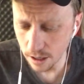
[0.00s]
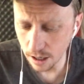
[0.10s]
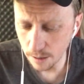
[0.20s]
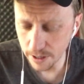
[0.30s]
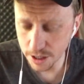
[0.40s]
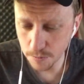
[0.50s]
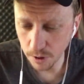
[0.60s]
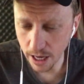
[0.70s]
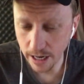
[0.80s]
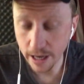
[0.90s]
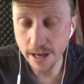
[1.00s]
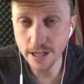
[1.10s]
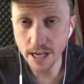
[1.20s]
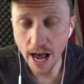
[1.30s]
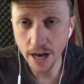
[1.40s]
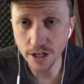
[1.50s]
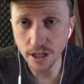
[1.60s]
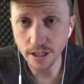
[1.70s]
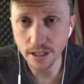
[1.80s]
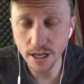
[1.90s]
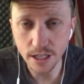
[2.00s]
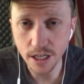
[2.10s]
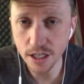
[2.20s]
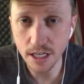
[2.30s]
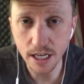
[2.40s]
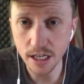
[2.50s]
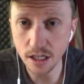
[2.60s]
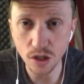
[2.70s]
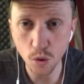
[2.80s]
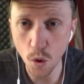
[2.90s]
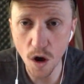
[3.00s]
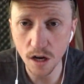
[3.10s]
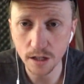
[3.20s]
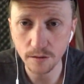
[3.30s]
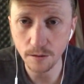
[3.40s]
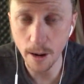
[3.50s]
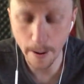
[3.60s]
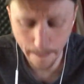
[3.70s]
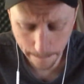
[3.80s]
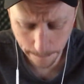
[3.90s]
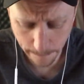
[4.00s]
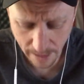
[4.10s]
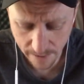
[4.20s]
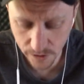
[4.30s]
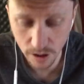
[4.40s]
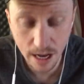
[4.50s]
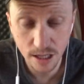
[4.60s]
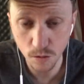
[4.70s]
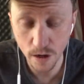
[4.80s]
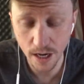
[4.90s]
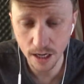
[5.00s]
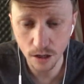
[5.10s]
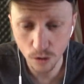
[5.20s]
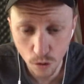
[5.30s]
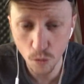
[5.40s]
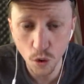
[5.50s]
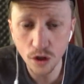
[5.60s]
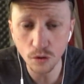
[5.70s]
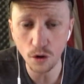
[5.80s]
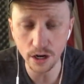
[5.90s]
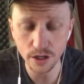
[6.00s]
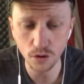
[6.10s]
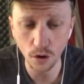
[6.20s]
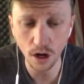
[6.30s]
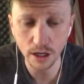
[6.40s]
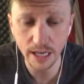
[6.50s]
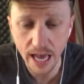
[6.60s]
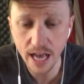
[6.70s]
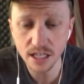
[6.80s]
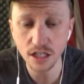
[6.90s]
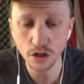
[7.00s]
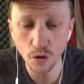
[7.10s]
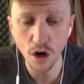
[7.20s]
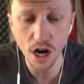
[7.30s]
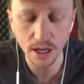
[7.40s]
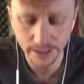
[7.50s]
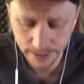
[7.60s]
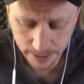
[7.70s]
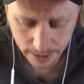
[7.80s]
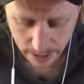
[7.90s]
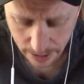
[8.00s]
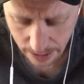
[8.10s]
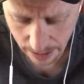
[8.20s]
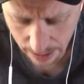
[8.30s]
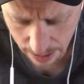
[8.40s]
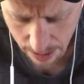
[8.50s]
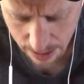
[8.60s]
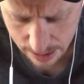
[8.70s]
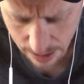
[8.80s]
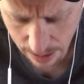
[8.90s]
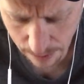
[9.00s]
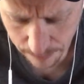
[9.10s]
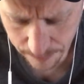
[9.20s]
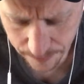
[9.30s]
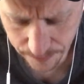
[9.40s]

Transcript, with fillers: um, explaining his actions because he just needed to talk right after last week, who wouldn't want to talk? He has to talk. And um,